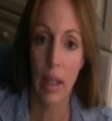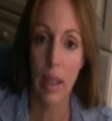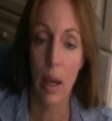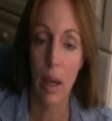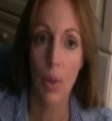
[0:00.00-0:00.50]
I
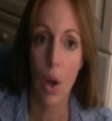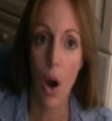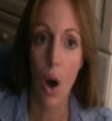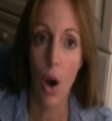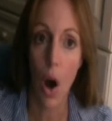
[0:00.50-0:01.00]
kept
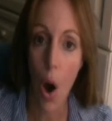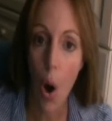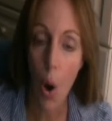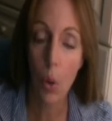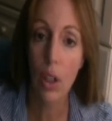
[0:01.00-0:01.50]

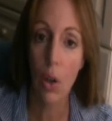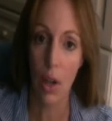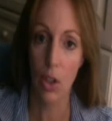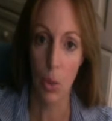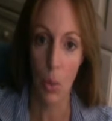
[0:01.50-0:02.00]
holding
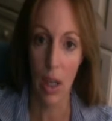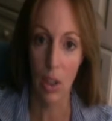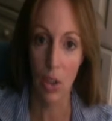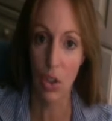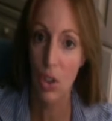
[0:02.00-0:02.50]
on to it.
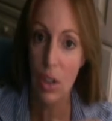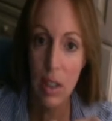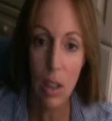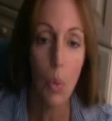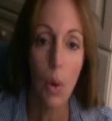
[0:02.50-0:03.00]
I just
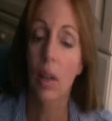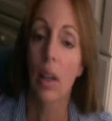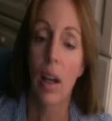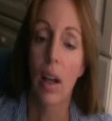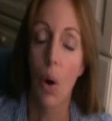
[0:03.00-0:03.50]
didn't want to
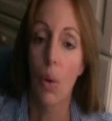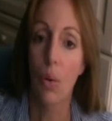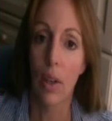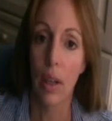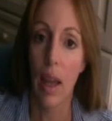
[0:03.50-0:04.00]
let go
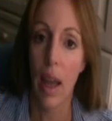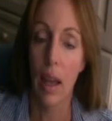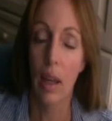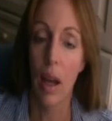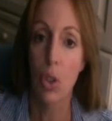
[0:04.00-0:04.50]
of it,
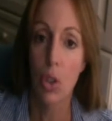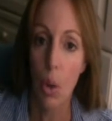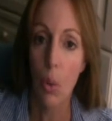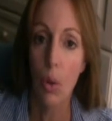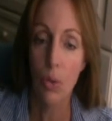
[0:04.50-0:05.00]
and I was
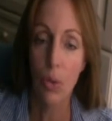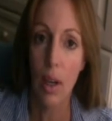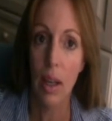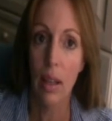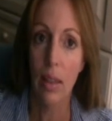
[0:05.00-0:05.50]
so
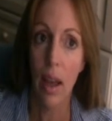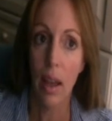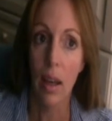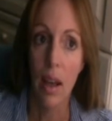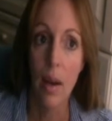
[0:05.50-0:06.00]
afraid
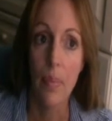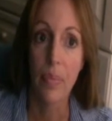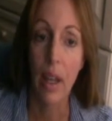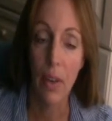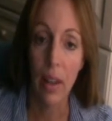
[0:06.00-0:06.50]
that
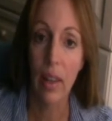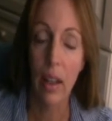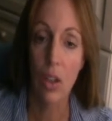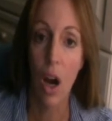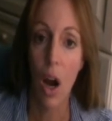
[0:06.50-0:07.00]
if I
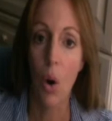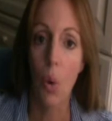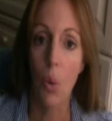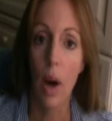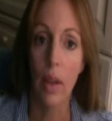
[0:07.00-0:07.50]
let
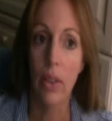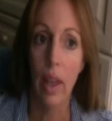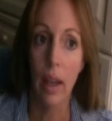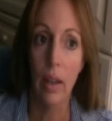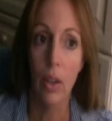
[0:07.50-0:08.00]
go
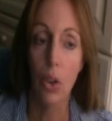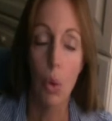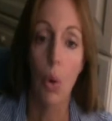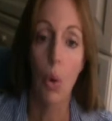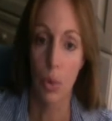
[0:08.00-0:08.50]
that
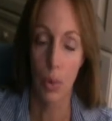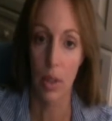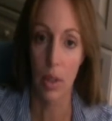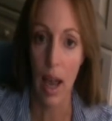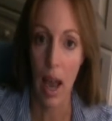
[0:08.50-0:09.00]
the worst
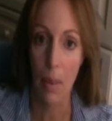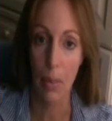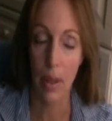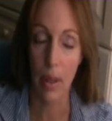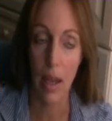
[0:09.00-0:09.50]
was going to
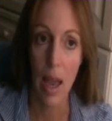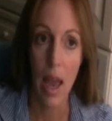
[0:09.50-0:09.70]
happen.